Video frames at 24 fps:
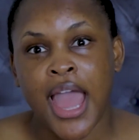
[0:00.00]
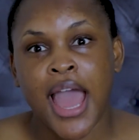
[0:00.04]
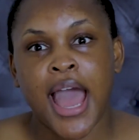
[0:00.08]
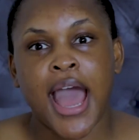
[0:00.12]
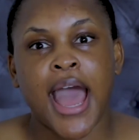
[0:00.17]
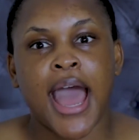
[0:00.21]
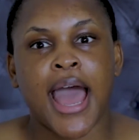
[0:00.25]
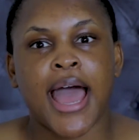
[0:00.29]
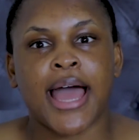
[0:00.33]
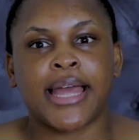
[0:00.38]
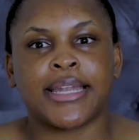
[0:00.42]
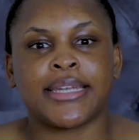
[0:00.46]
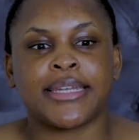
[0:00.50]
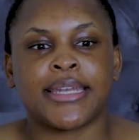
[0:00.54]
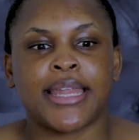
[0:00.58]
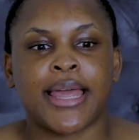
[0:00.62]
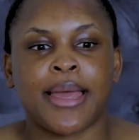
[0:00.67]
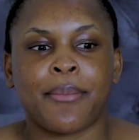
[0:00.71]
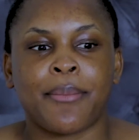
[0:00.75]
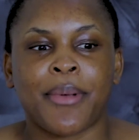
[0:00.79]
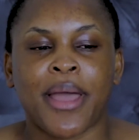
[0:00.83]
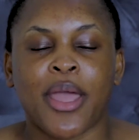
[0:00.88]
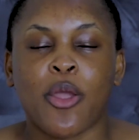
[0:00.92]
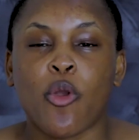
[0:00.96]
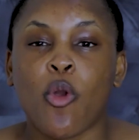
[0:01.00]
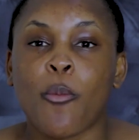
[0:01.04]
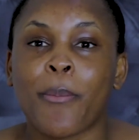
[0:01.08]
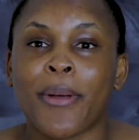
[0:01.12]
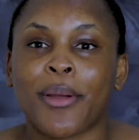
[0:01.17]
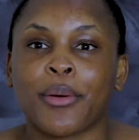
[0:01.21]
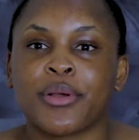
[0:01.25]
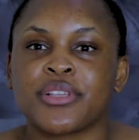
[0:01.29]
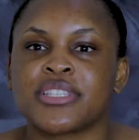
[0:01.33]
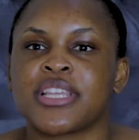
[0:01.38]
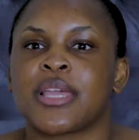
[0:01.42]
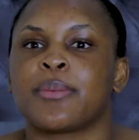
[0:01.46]
And I hope
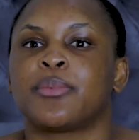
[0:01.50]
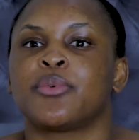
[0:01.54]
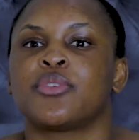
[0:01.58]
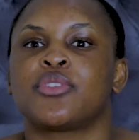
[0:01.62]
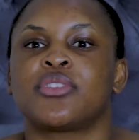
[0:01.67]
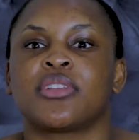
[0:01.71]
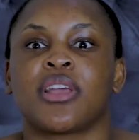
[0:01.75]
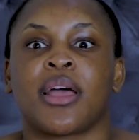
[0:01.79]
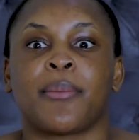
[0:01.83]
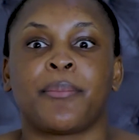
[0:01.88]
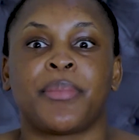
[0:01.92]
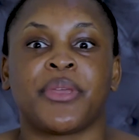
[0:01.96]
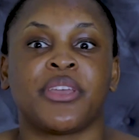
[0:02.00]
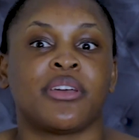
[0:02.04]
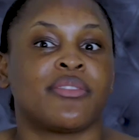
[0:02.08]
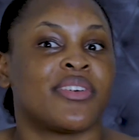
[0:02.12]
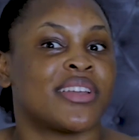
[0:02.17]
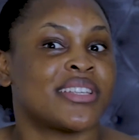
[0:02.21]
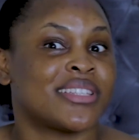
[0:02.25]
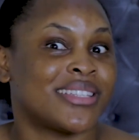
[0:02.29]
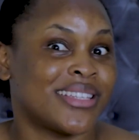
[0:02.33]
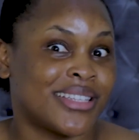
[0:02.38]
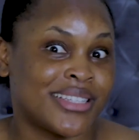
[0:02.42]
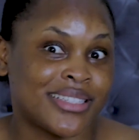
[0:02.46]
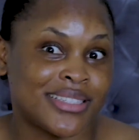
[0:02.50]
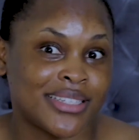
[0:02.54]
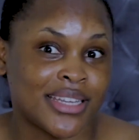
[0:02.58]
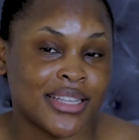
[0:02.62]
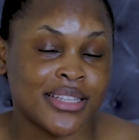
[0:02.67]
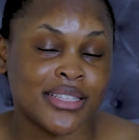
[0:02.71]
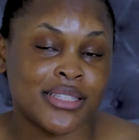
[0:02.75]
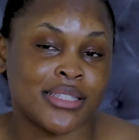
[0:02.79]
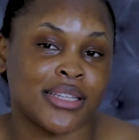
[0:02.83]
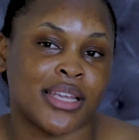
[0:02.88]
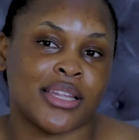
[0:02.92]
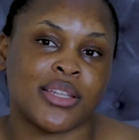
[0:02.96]
I was able to be of
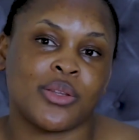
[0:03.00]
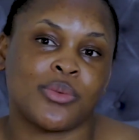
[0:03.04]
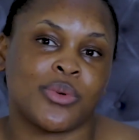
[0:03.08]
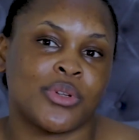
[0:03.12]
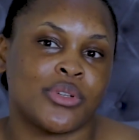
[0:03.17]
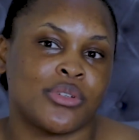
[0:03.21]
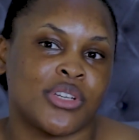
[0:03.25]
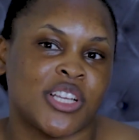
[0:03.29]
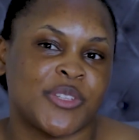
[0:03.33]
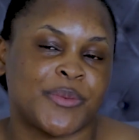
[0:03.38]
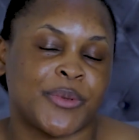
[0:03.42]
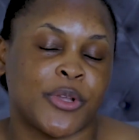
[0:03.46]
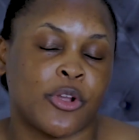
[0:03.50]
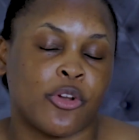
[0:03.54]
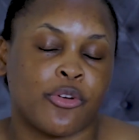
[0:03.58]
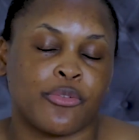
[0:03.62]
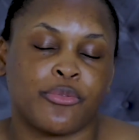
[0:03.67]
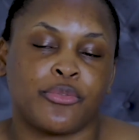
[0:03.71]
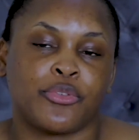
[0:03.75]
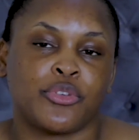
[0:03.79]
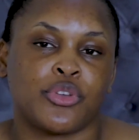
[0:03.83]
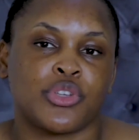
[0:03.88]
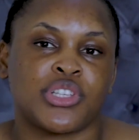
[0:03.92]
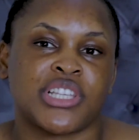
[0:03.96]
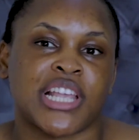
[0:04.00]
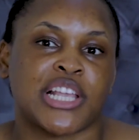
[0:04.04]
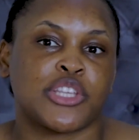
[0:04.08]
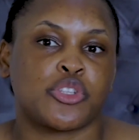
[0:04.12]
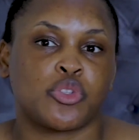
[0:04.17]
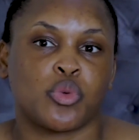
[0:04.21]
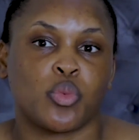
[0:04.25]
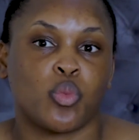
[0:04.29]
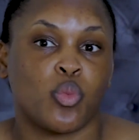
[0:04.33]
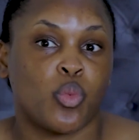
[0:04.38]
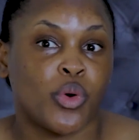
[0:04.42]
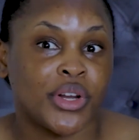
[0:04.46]
assistance to anyone who has been confused as
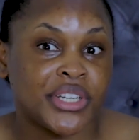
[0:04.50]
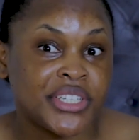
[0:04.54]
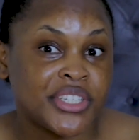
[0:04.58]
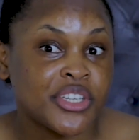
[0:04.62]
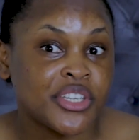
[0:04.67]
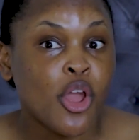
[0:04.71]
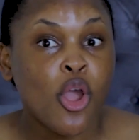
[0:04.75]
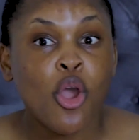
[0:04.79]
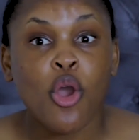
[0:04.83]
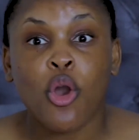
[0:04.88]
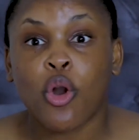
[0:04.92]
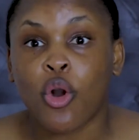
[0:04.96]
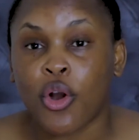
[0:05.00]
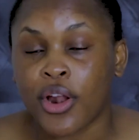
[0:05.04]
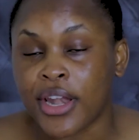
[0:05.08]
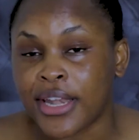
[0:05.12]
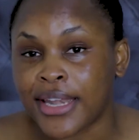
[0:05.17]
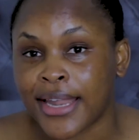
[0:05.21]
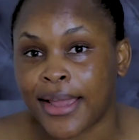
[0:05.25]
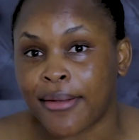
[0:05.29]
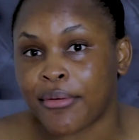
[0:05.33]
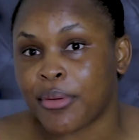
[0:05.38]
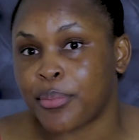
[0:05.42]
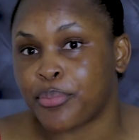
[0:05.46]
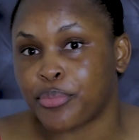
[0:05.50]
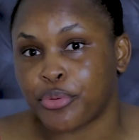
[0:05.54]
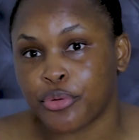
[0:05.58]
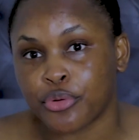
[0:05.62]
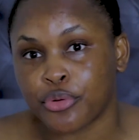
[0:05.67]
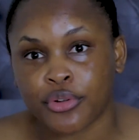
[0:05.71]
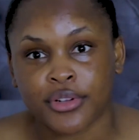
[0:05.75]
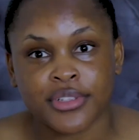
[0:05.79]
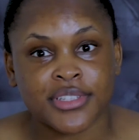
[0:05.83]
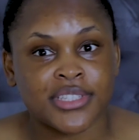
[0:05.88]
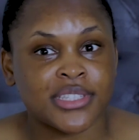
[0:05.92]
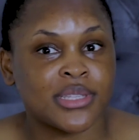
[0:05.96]
to what ordinary
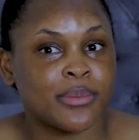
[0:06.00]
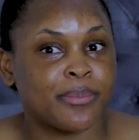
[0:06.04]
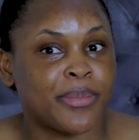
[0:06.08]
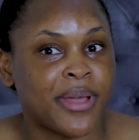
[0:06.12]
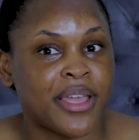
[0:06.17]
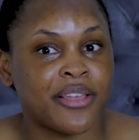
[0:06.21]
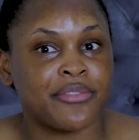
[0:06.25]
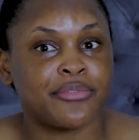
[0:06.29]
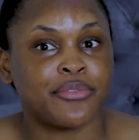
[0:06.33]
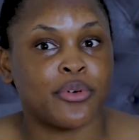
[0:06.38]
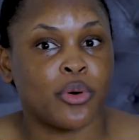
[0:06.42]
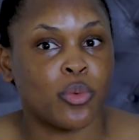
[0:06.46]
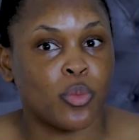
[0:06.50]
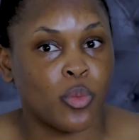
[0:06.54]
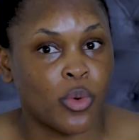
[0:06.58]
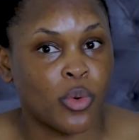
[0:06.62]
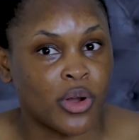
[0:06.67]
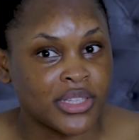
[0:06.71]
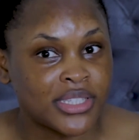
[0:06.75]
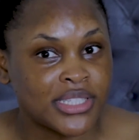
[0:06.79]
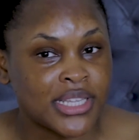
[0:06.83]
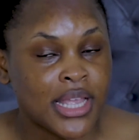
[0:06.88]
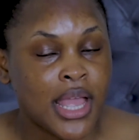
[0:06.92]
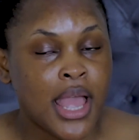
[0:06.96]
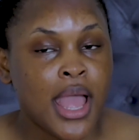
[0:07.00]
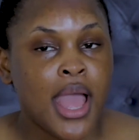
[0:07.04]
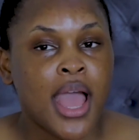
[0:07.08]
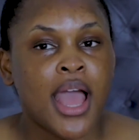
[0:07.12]
products to buy for what.